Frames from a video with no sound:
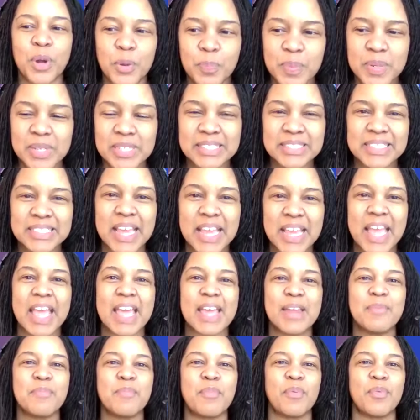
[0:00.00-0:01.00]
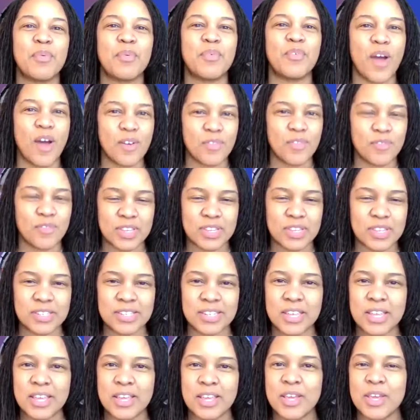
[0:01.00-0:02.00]
Purpose and
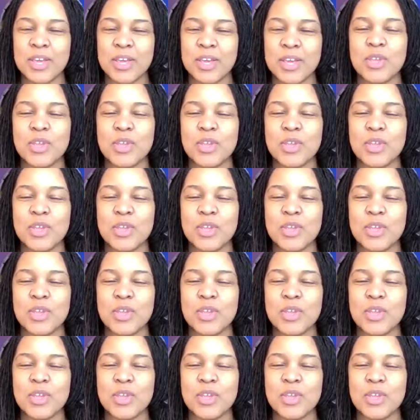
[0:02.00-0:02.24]
Profit.